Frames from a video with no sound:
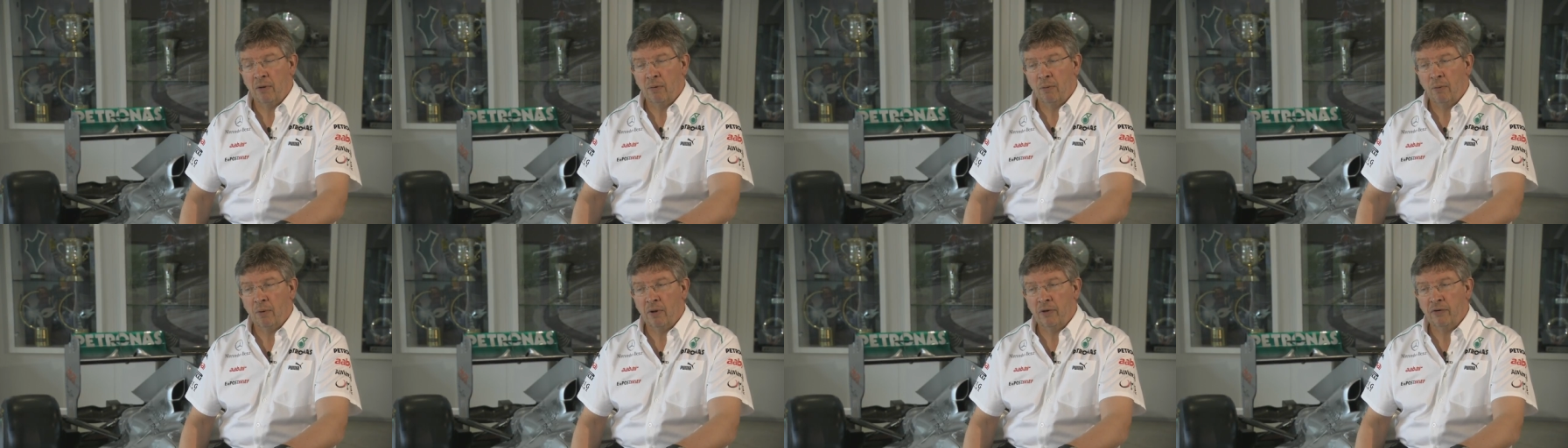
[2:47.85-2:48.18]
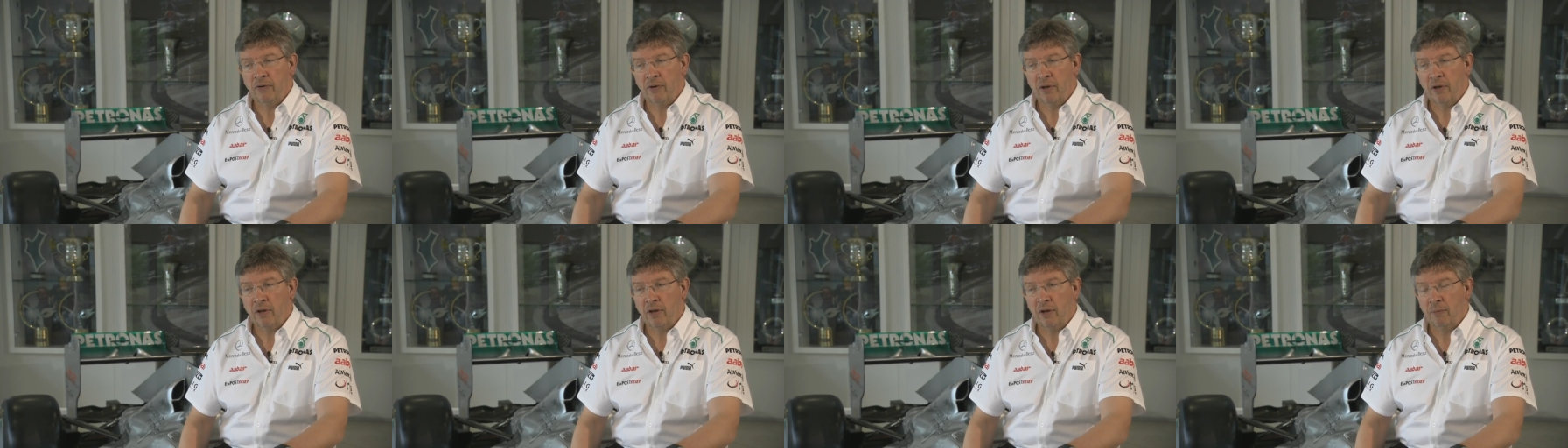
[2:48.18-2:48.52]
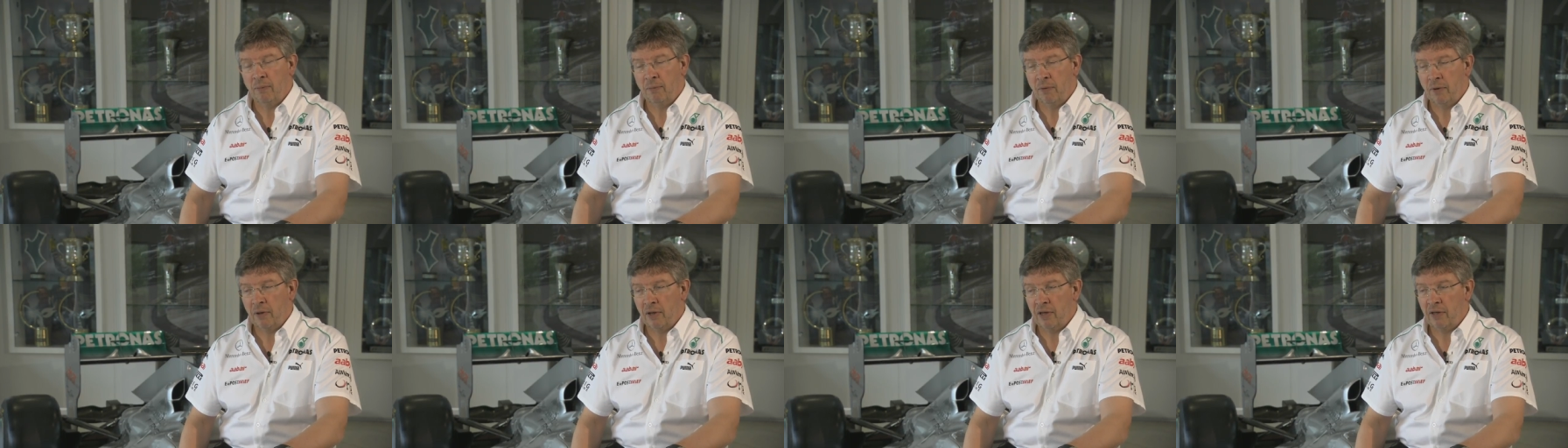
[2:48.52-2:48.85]
whilst I
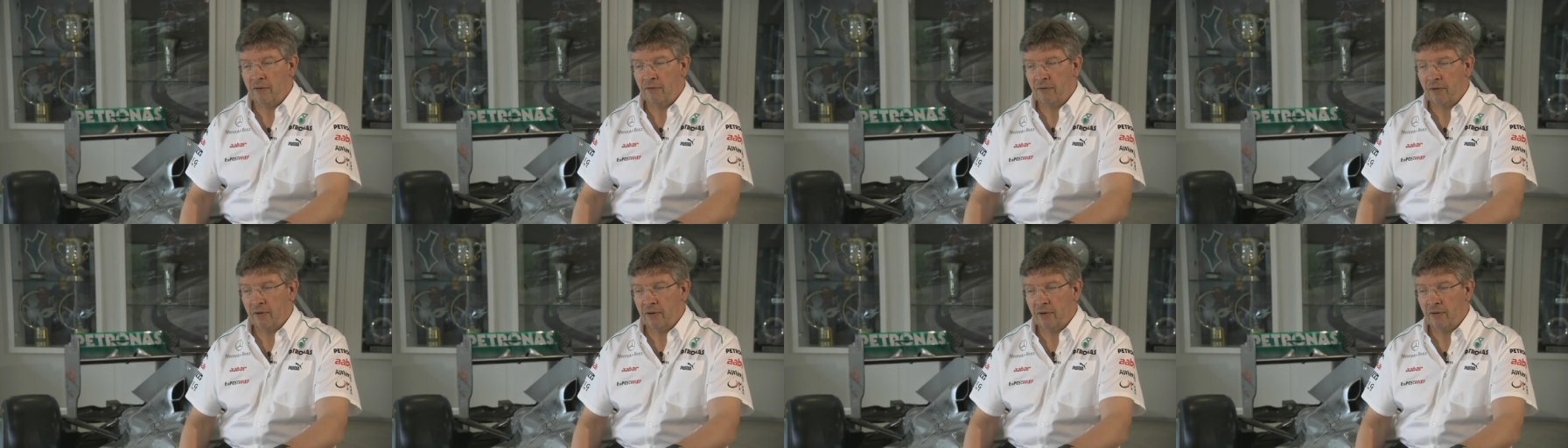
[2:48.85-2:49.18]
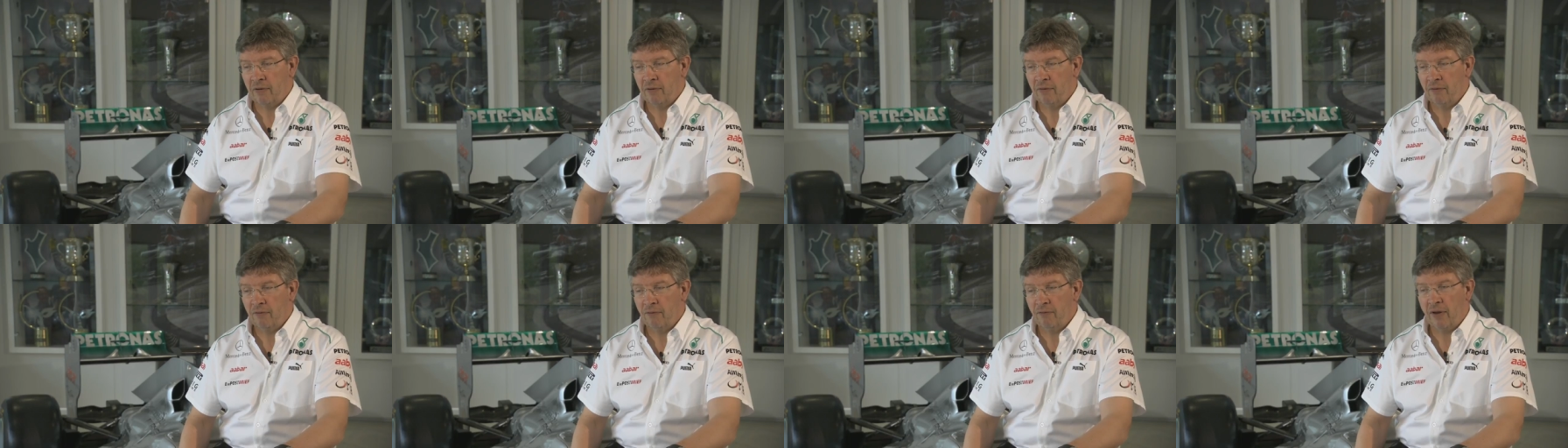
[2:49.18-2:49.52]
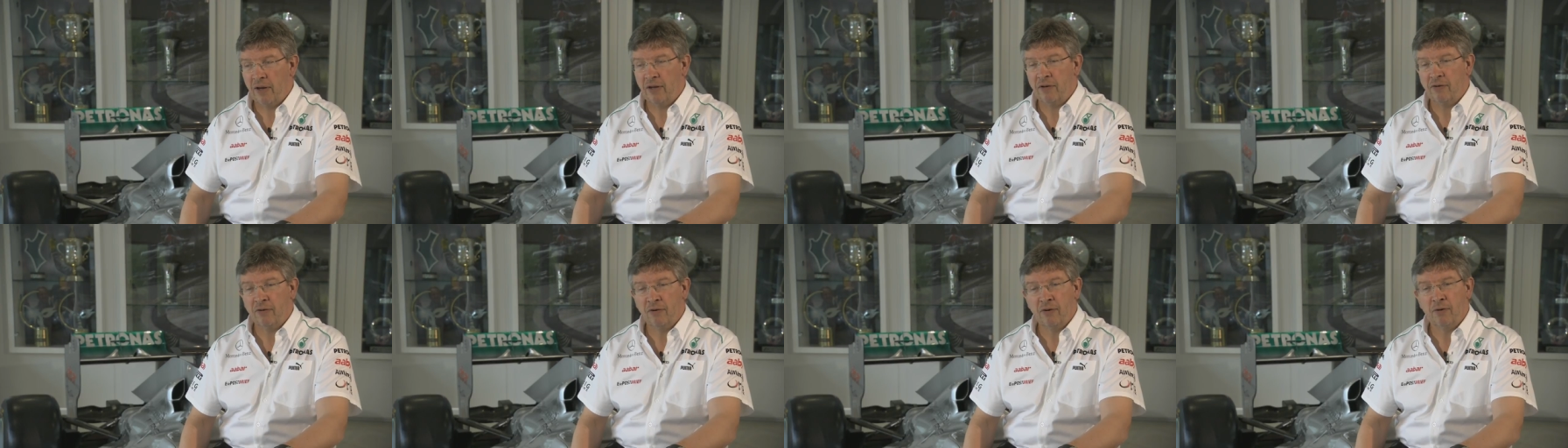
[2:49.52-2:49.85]
don't believe in
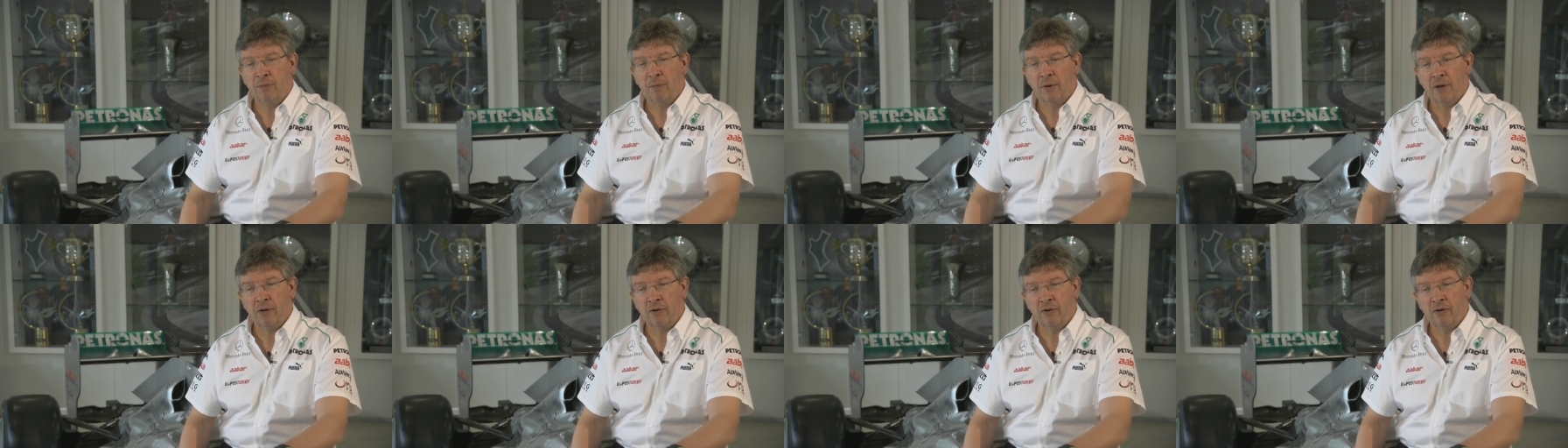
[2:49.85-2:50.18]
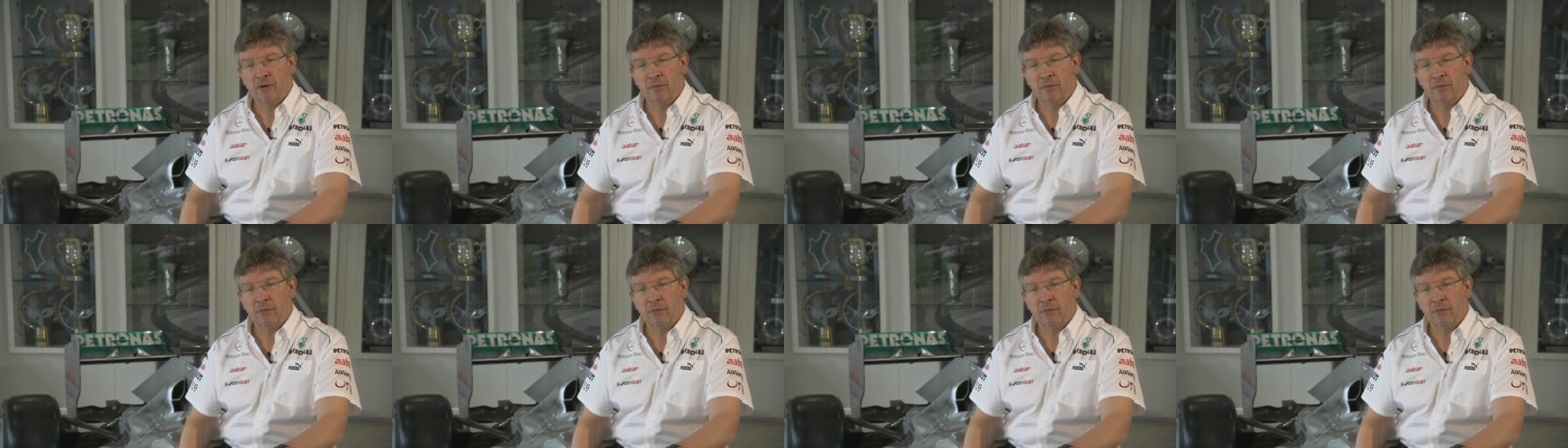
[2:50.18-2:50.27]
fate too much,